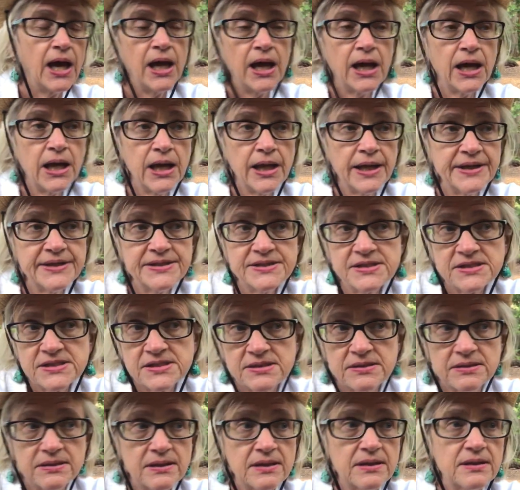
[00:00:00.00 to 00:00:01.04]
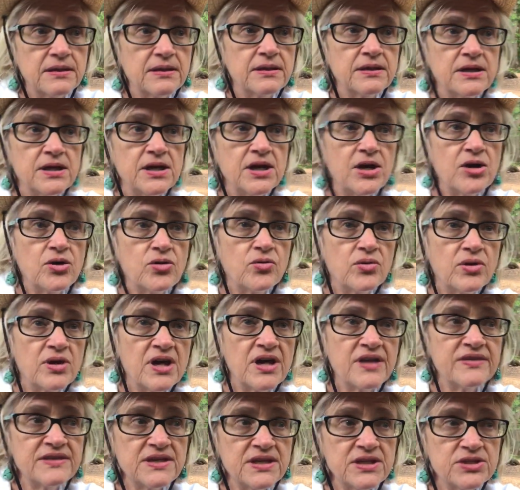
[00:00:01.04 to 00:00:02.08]
And, you know,
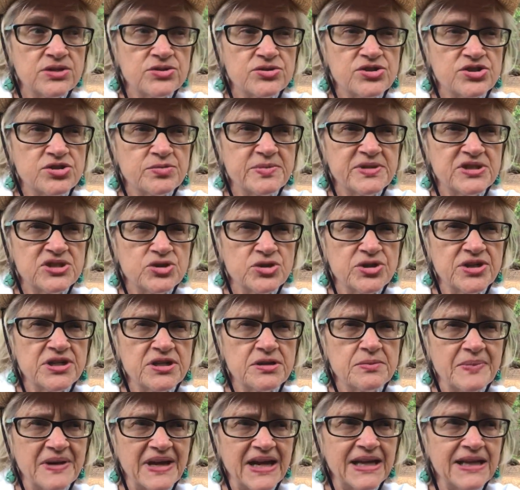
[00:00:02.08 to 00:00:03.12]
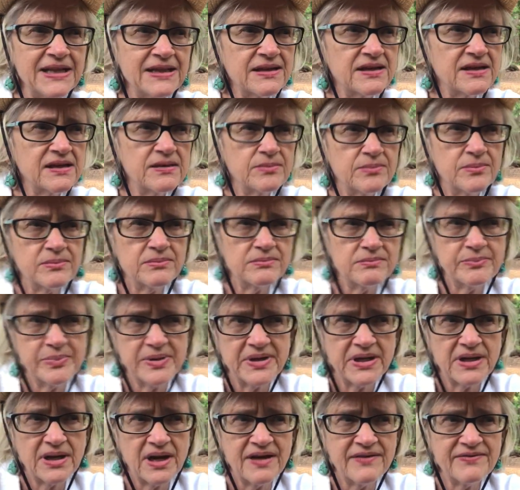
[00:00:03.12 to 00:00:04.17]
not that you should be treated badly,
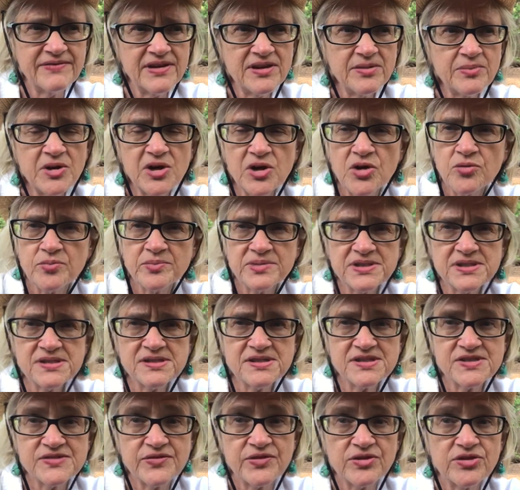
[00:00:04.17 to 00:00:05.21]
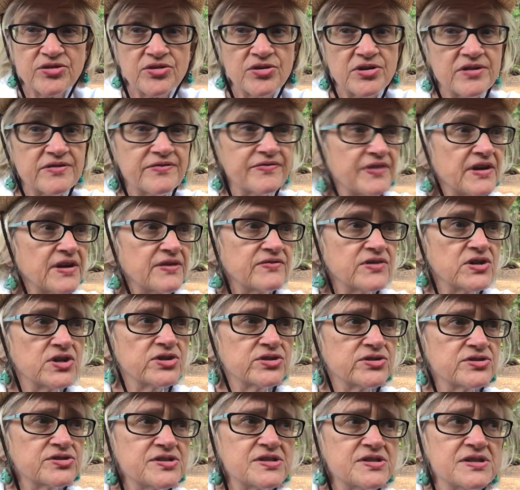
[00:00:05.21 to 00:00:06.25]
but I've had my own business for 35
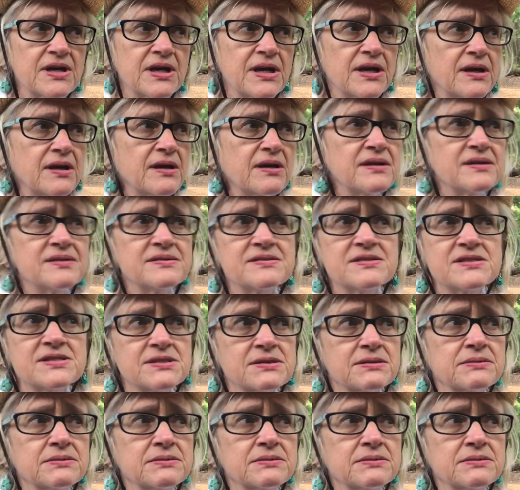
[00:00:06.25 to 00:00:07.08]
years and